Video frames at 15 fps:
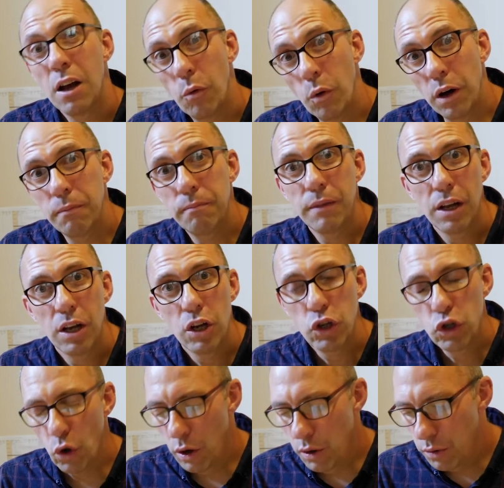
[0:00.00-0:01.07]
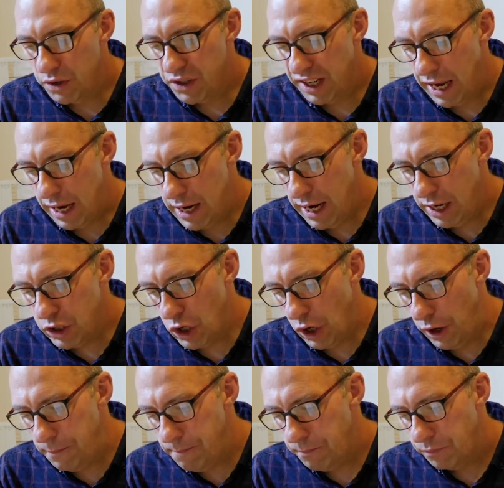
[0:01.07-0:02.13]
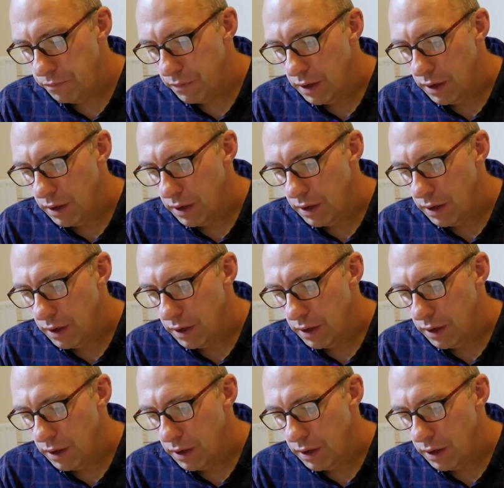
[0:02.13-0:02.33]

Well, join us again next time.